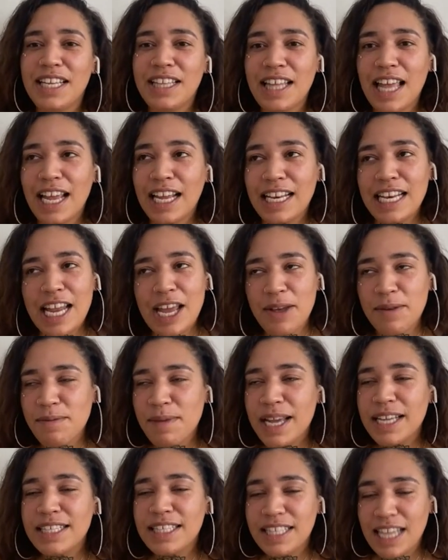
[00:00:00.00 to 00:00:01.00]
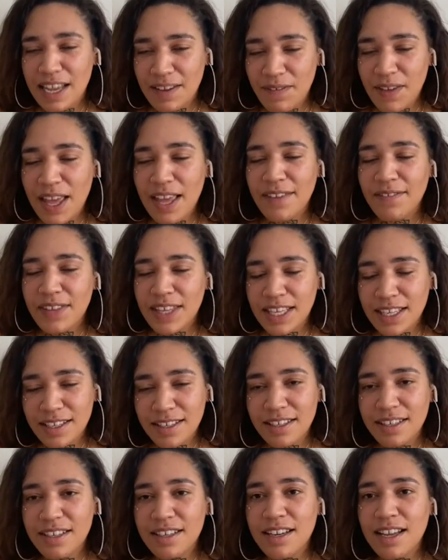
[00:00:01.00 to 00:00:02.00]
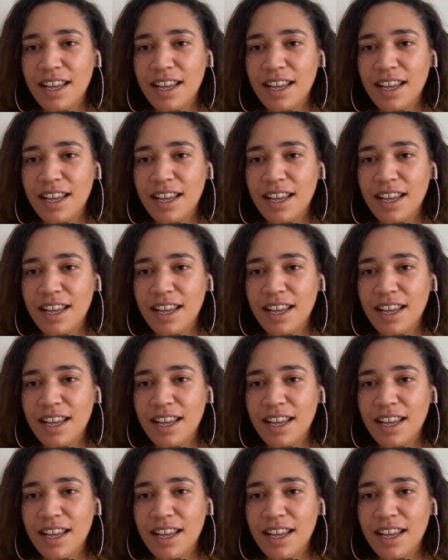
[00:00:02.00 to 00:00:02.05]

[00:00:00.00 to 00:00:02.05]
like now my safe haven.